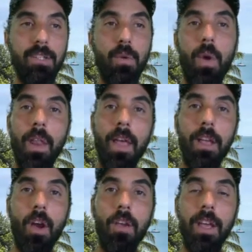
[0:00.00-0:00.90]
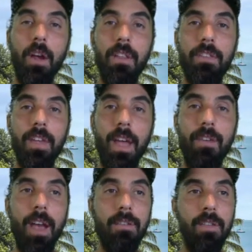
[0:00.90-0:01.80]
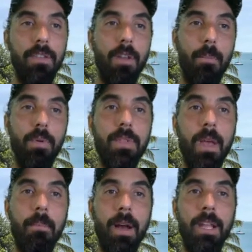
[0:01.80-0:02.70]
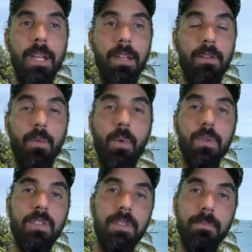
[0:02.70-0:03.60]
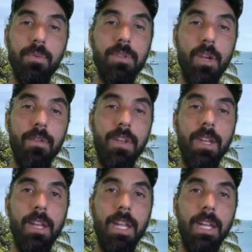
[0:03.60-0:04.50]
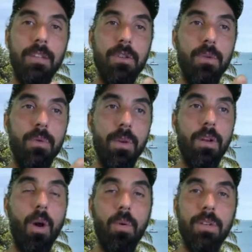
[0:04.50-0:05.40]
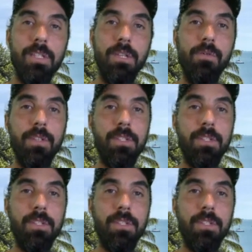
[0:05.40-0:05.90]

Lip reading: So where do they go? They go to the safe havens and they'll put their money towards preserving it into gold and silver.